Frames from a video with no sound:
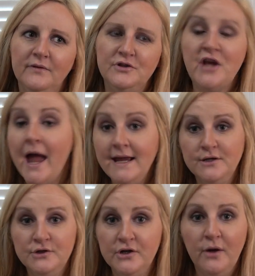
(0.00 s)

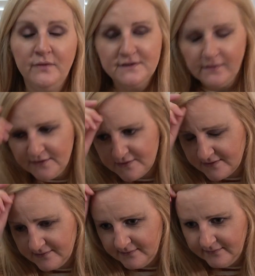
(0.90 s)
change.
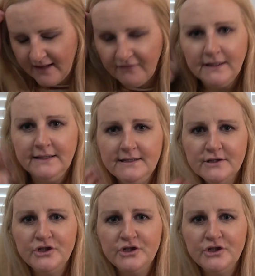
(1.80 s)
There's definitely needs a